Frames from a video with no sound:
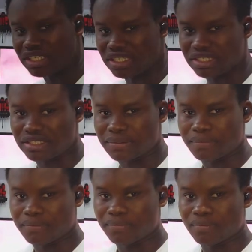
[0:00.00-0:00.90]
in it.
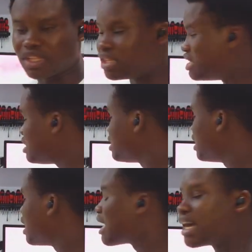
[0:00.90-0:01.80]
This
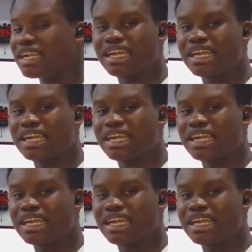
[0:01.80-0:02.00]
can